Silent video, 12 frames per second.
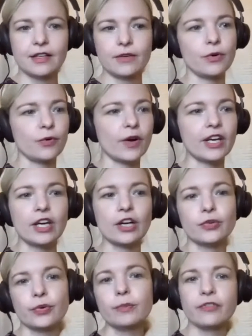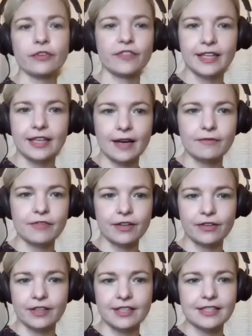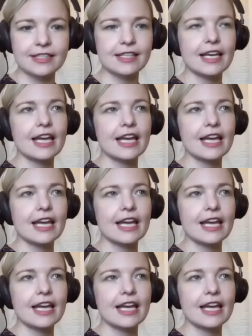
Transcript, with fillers: We were running a group for Vietnam veterans.